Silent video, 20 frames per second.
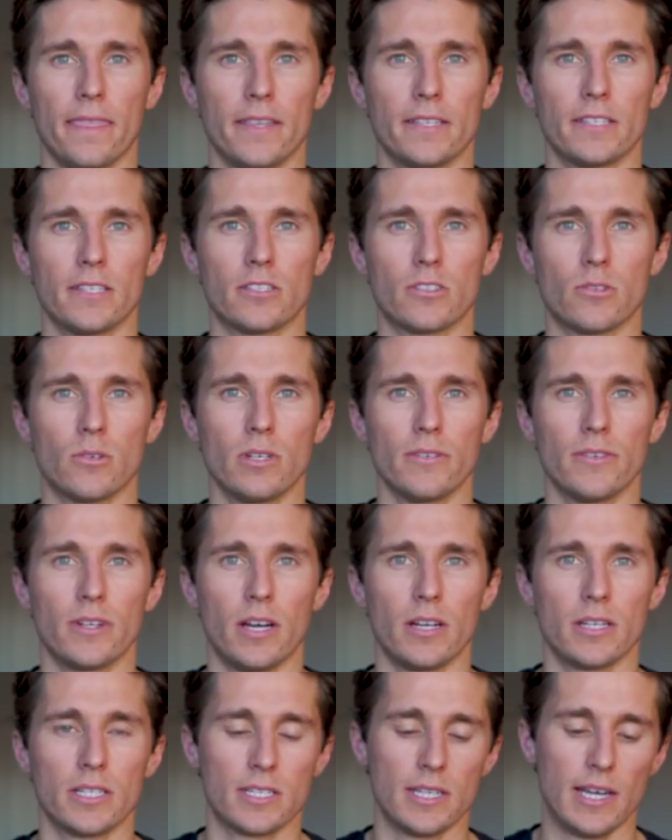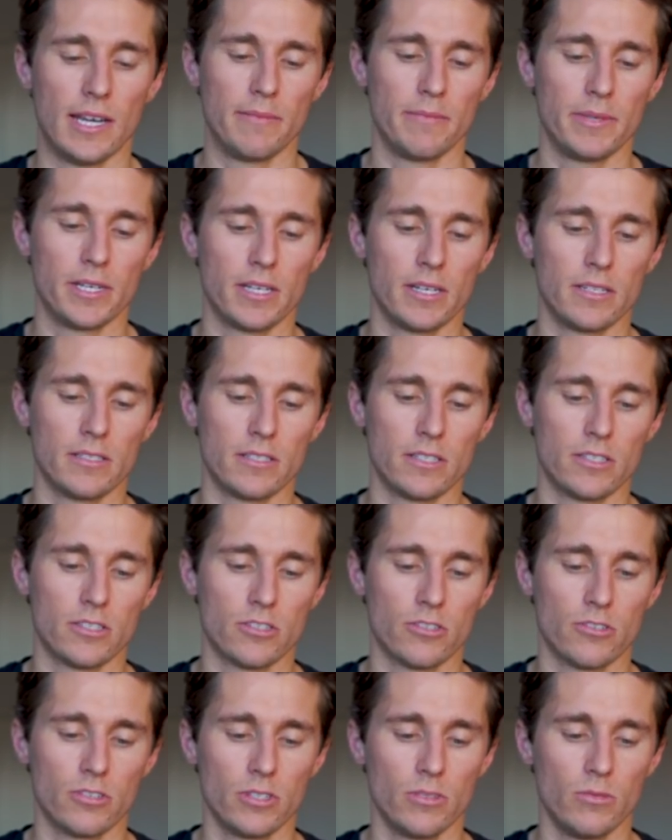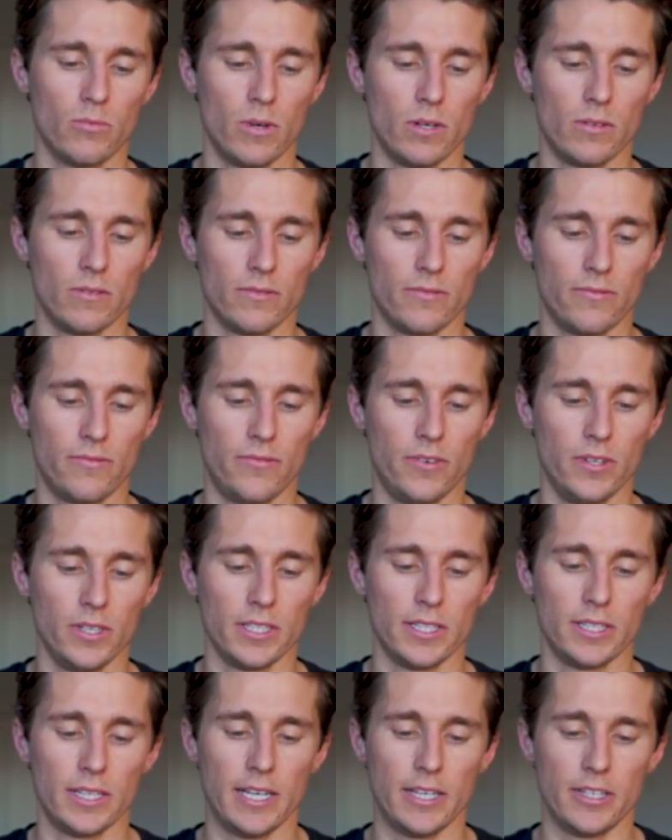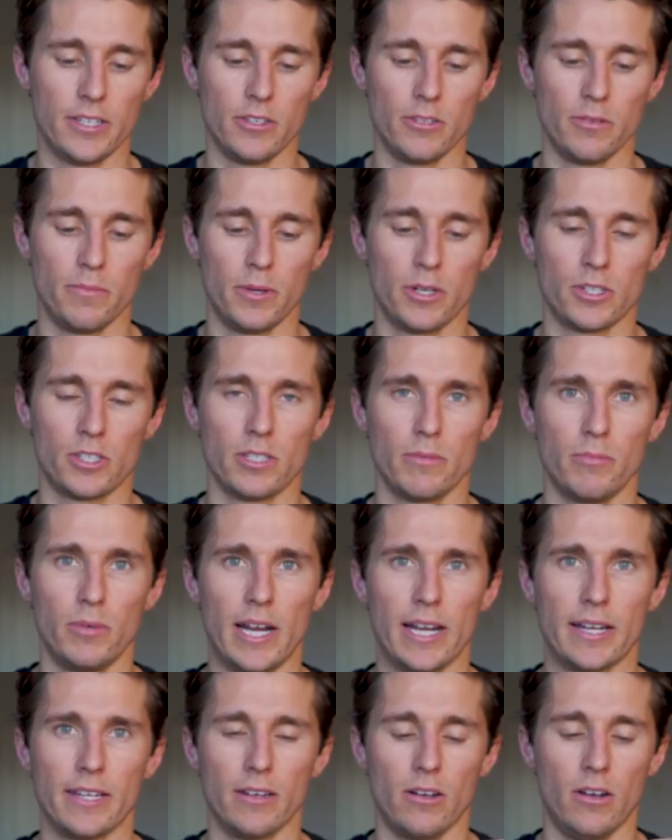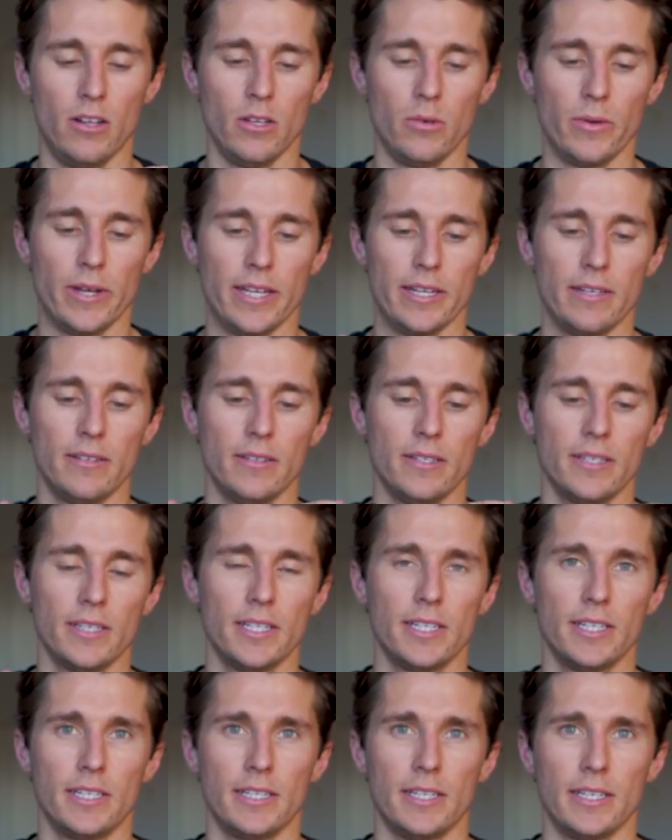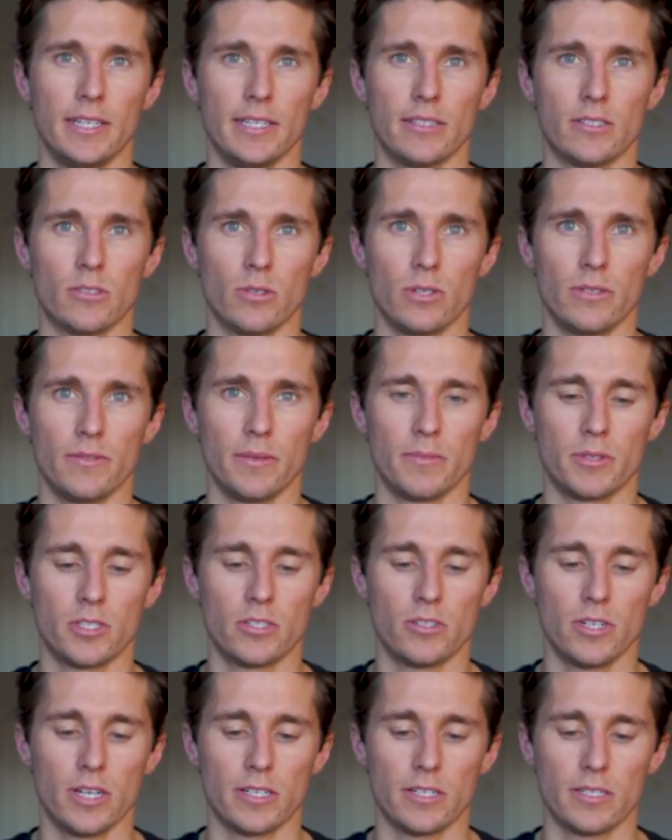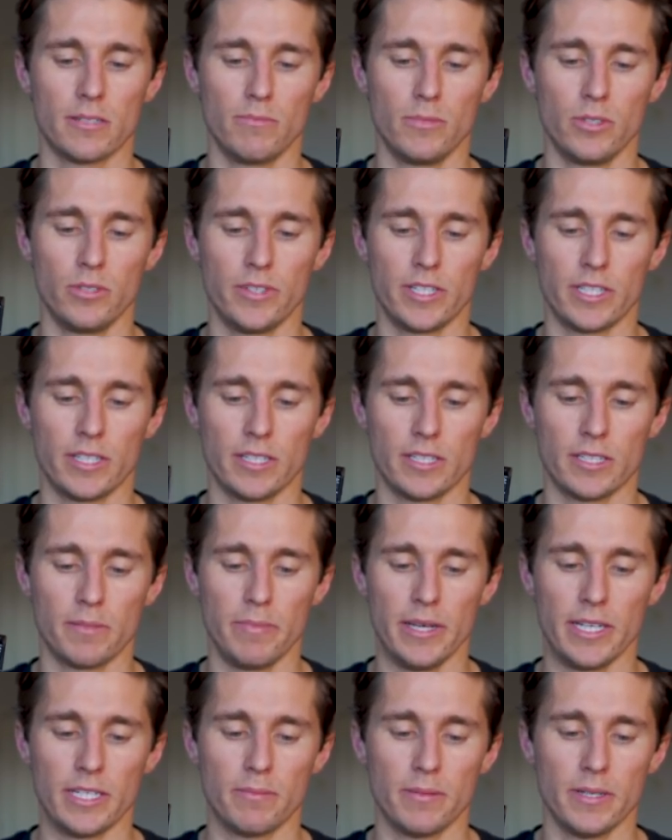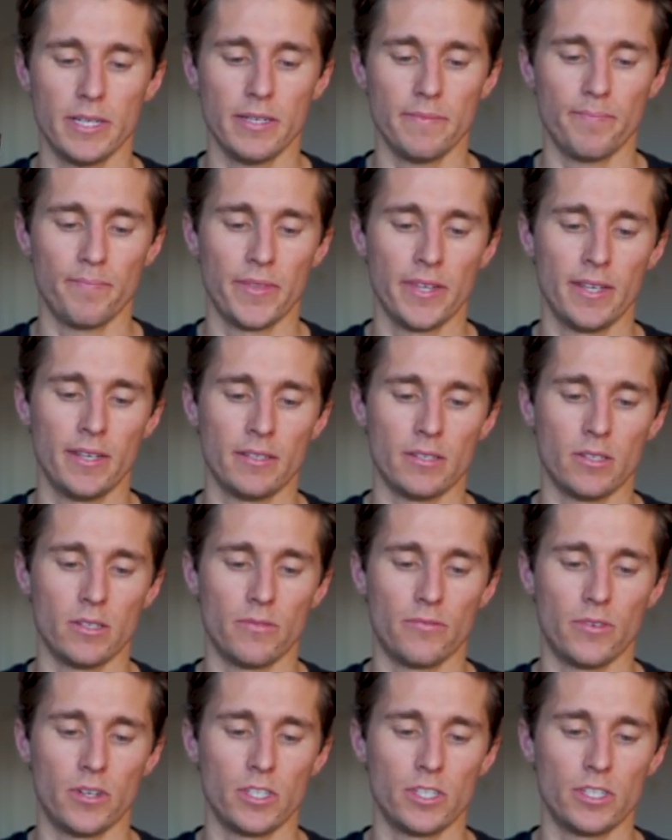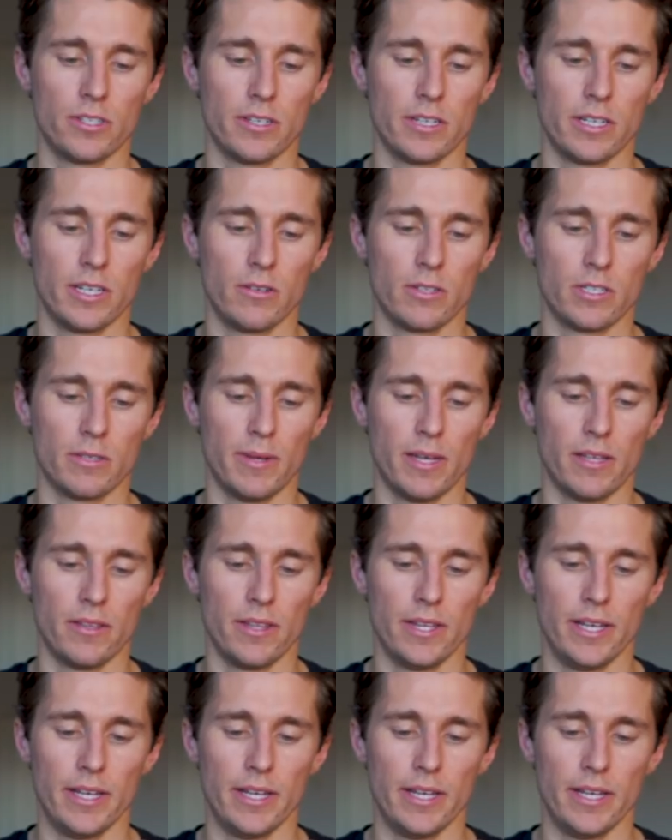This is sort of an odd design because the screw won't fully let you push the bracket all the way in. It sort of obstructs moving this base plate. So the furthest you can go is about